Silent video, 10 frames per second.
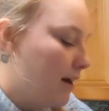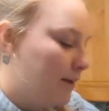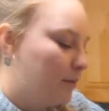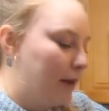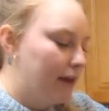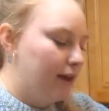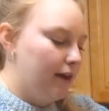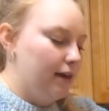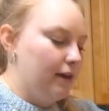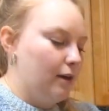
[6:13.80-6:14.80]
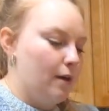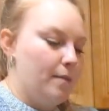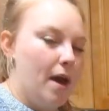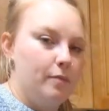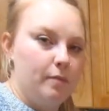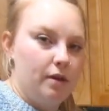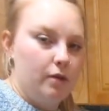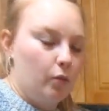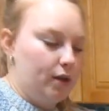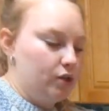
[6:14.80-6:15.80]
I'm making
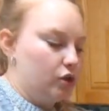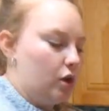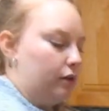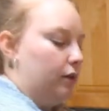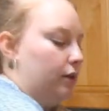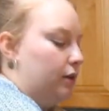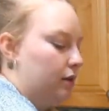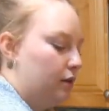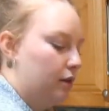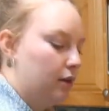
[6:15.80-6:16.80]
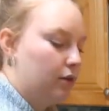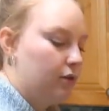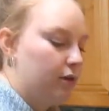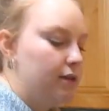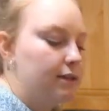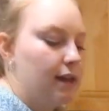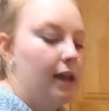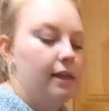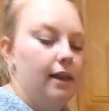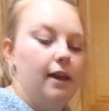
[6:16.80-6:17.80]
peppermint white chocolate cookies
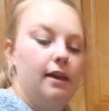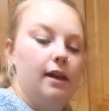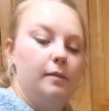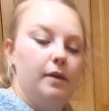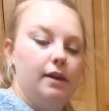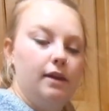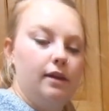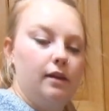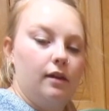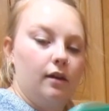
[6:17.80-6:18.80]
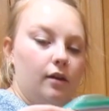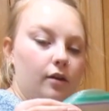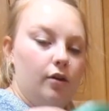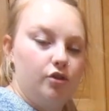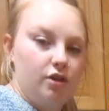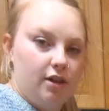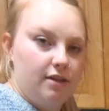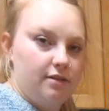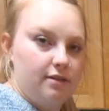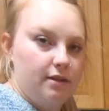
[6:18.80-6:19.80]
and then I'm making Hershey
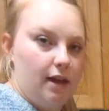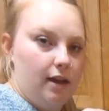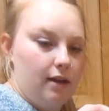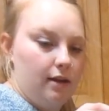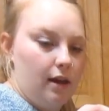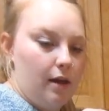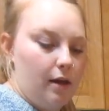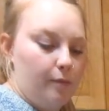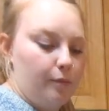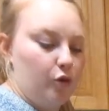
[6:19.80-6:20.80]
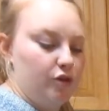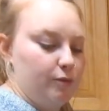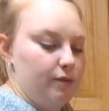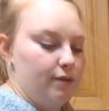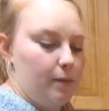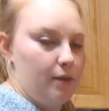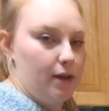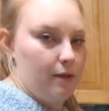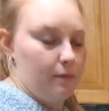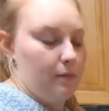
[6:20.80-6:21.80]
Kisses and Christmas
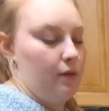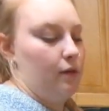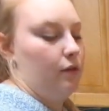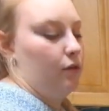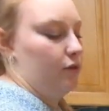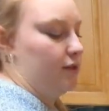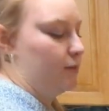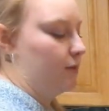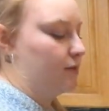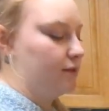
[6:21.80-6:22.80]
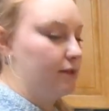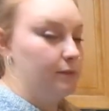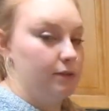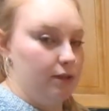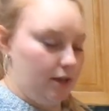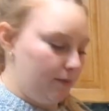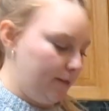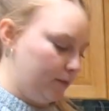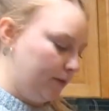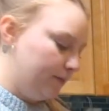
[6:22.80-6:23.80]
M&M cookies because Liam doesn't like
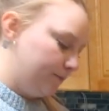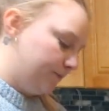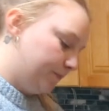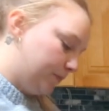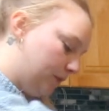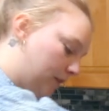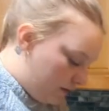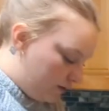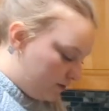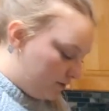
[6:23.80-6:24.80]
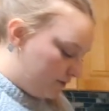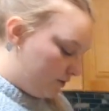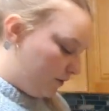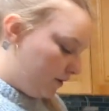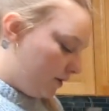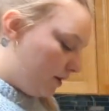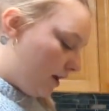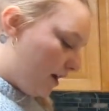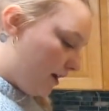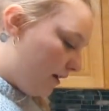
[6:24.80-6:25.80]
peppermint. So split it in
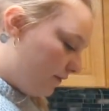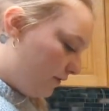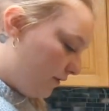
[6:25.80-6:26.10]
half.